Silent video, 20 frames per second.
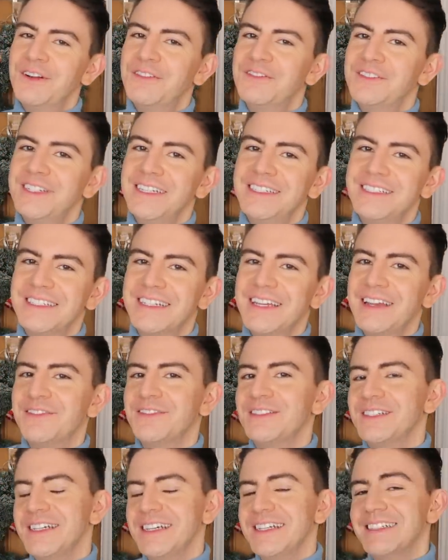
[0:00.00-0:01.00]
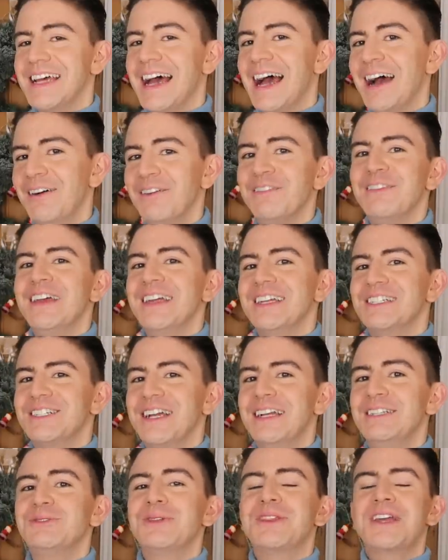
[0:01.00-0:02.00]
thrifted gifted outfit
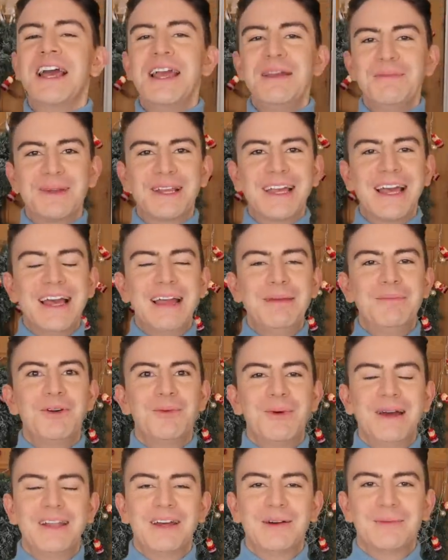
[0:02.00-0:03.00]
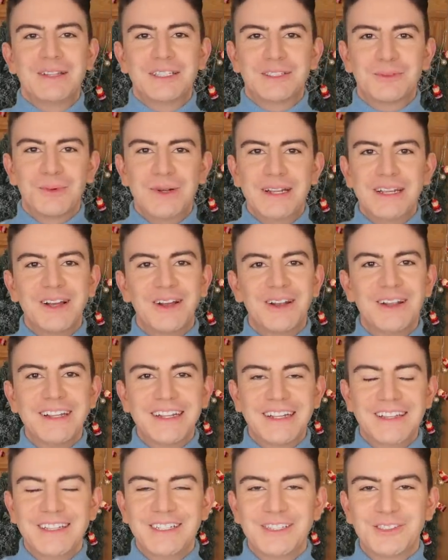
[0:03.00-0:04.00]
exchange with Kate McCabe that went up this week, I'll
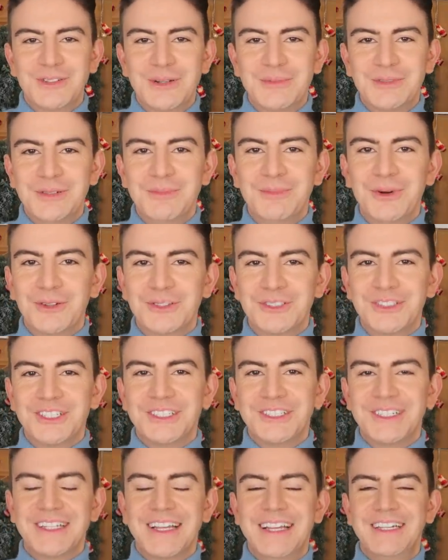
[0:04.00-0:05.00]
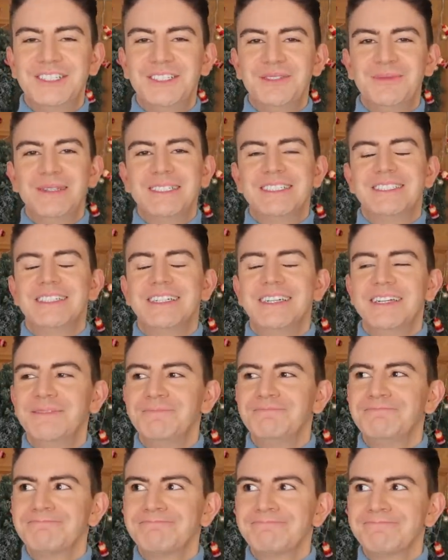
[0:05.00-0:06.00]
link it in the description box just in case you missed
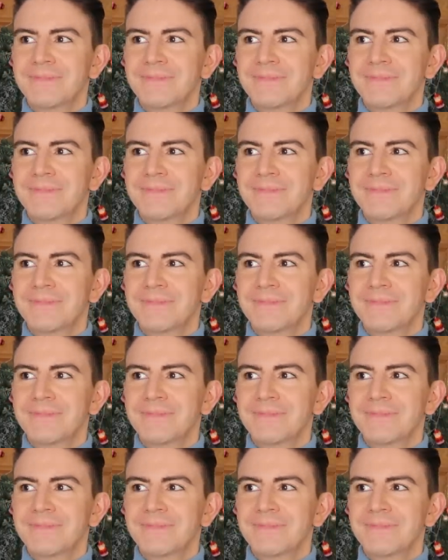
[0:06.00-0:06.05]
it.